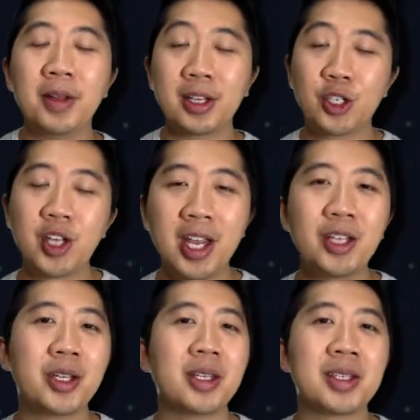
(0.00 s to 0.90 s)
on
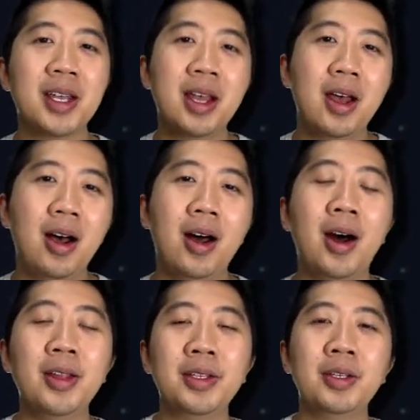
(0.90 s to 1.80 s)
exchanges
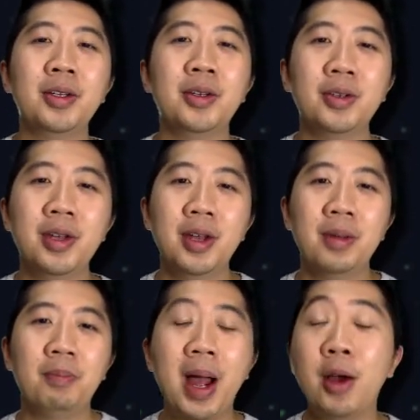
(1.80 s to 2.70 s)
onto
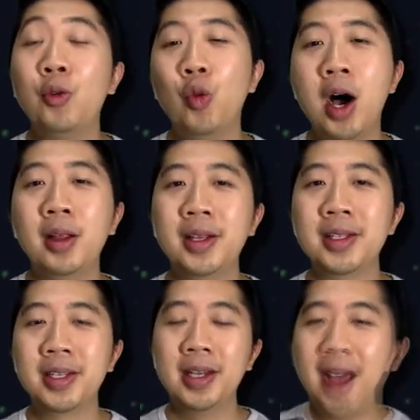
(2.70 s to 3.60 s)
my own
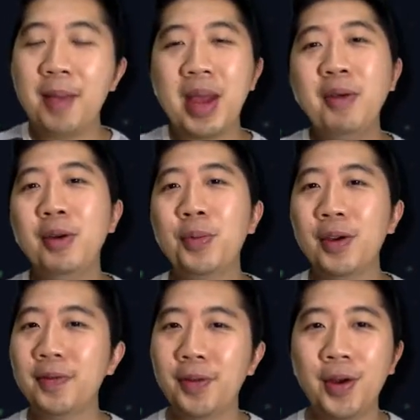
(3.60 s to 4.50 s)
wallet. I mean, I would
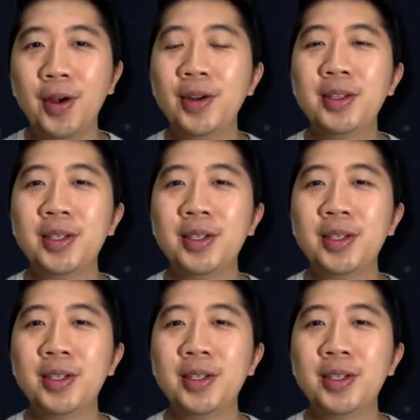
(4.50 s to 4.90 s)
prefer